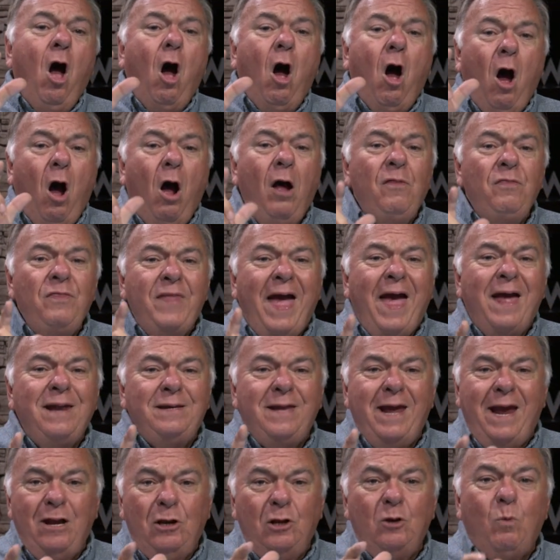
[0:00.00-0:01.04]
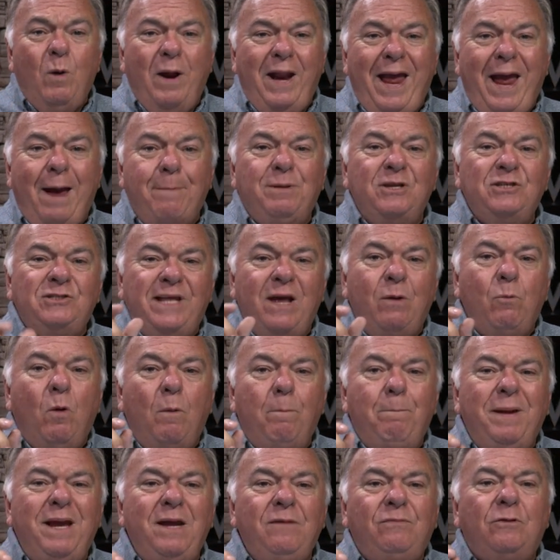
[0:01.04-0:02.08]
On that day, look what happens. They will
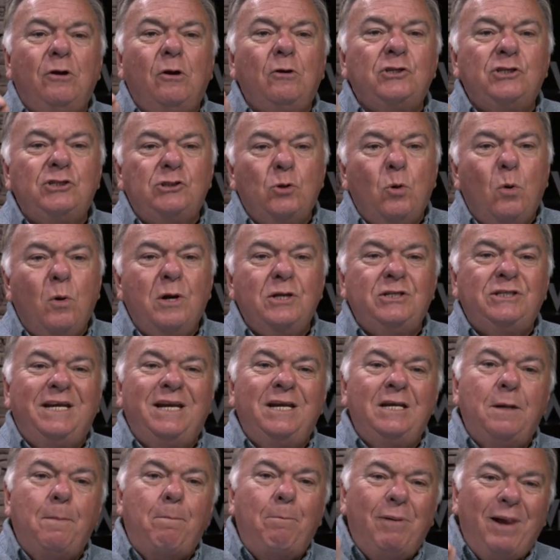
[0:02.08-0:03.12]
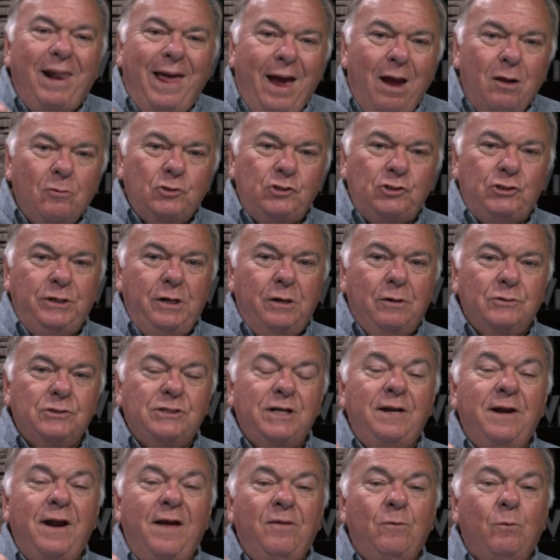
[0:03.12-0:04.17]
beat their swords into plowshares.
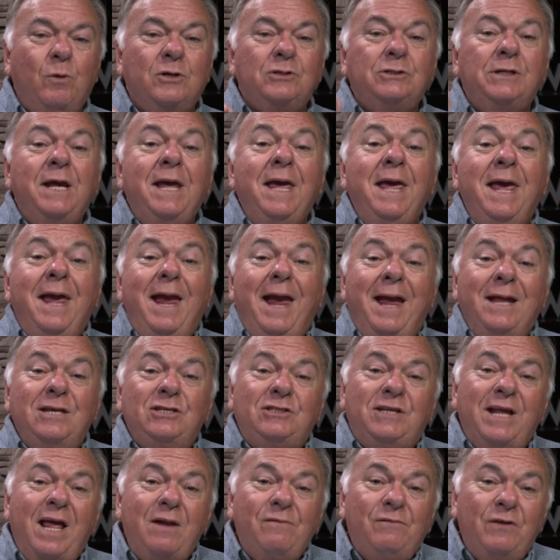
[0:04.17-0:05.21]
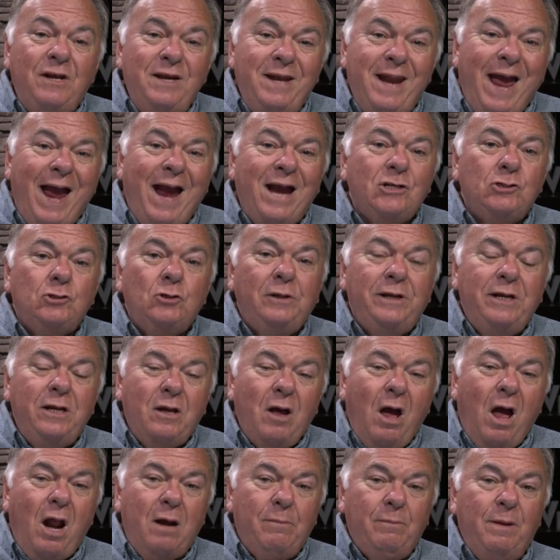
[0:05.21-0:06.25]
In other words, instead of a national
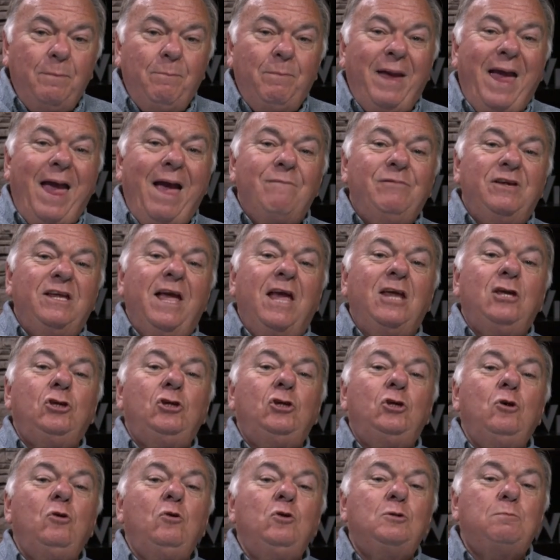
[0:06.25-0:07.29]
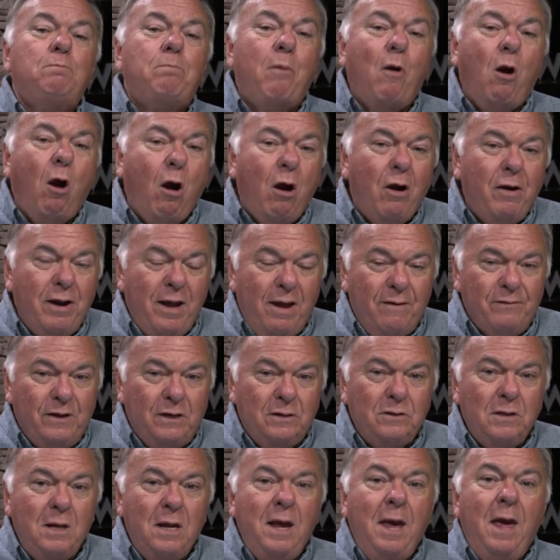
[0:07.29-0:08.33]
economy having a huge part of
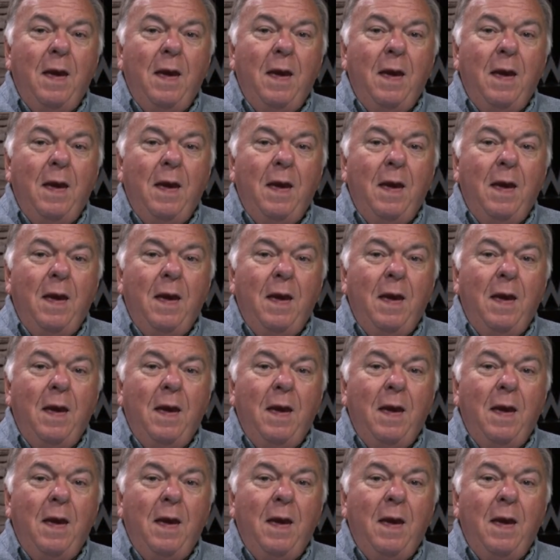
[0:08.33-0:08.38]
it,